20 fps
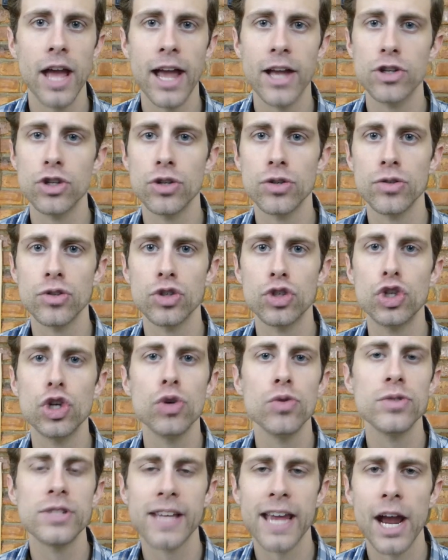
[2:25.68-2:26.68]
And
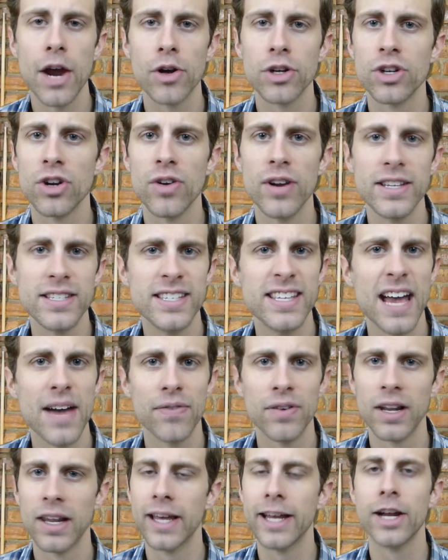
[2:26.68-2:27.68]
June's character is
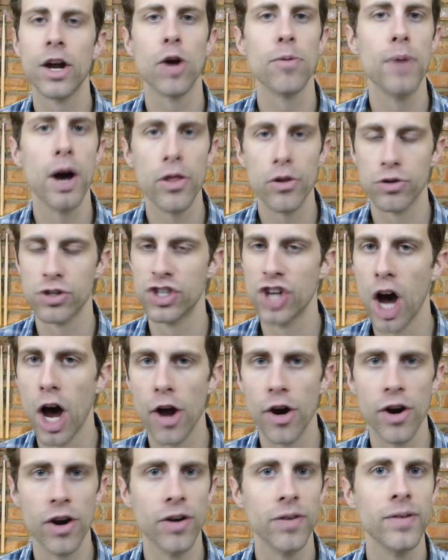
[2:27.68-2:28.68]
definitely her mother's
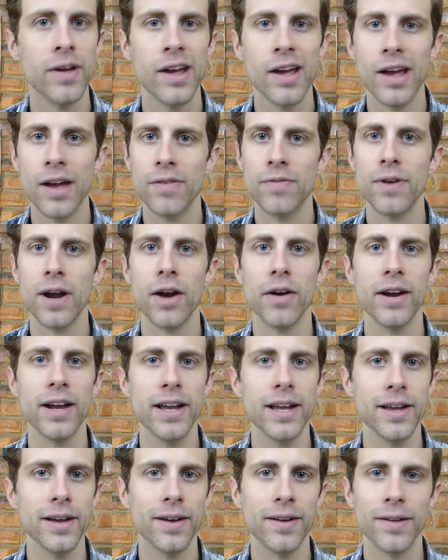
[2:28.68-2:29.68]
daughter,
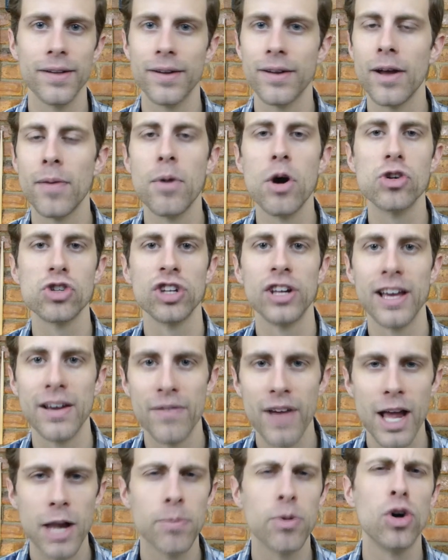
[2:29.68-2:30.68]
very emotionally
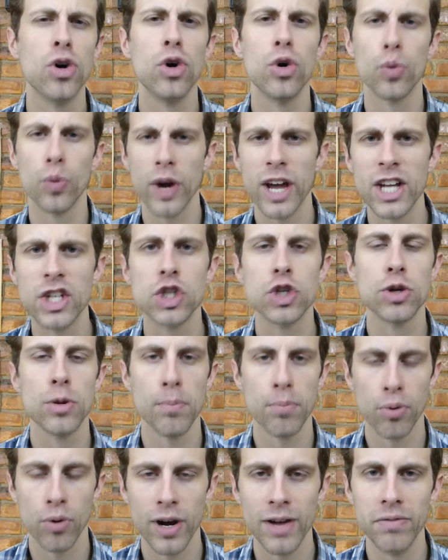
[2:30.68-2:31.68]
available, rich,
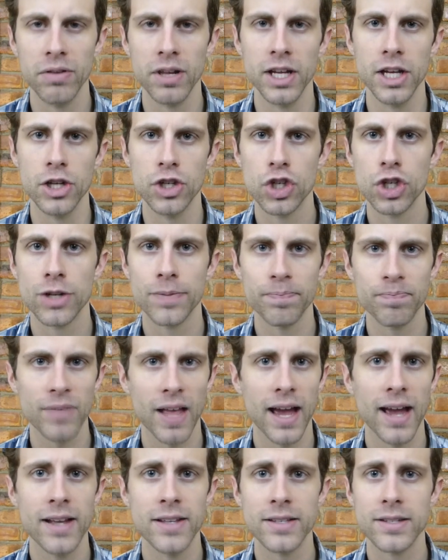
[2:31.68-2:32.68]
privileged,
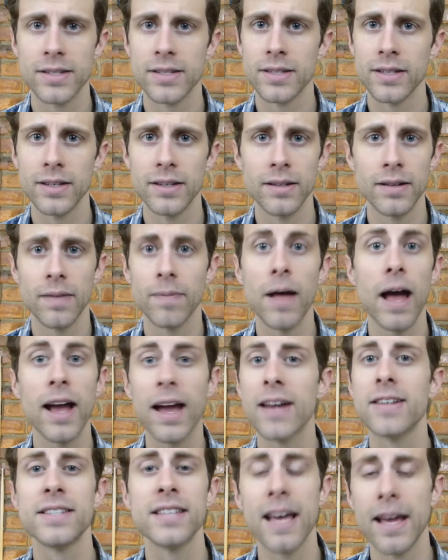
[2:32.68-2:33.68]
and I
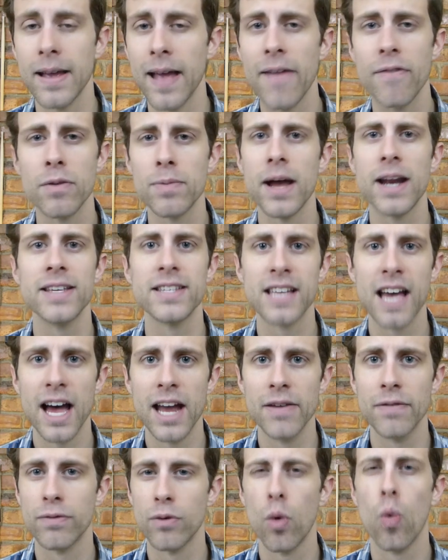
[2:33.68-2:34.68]
gotta say, everybody's
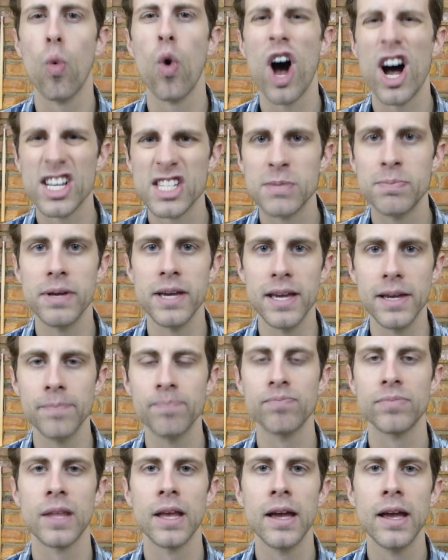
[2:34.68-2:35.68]
kind of waspy
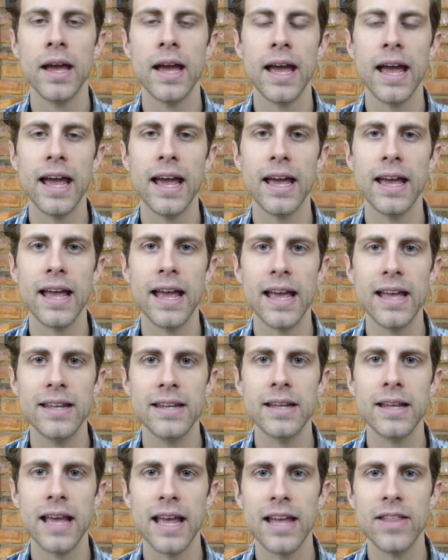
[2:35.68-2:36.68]

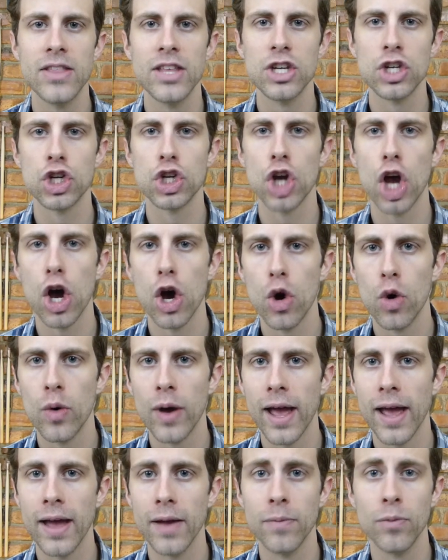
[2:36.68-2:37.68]
in this show,
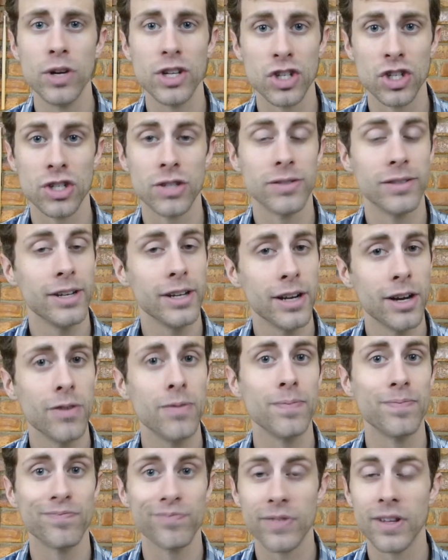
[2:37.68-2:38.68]
and which, you
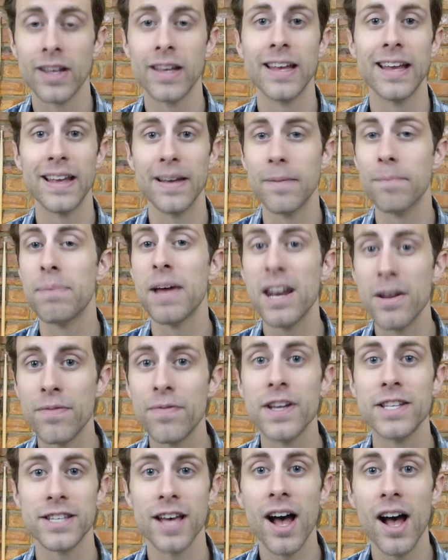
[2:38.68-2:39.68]
know, it
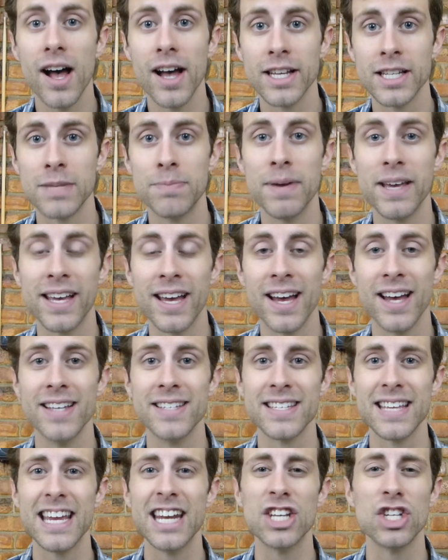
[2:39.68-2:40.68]
benefits us
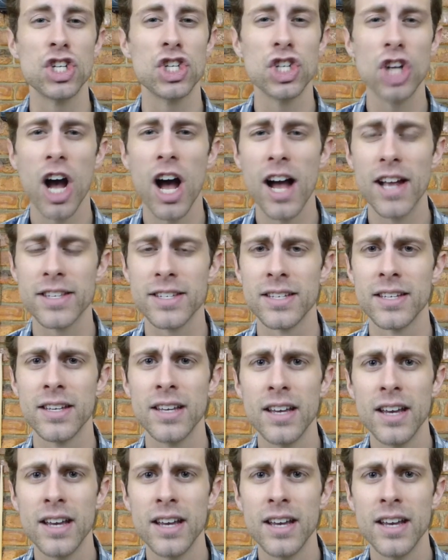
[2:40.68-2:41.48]
because it is shot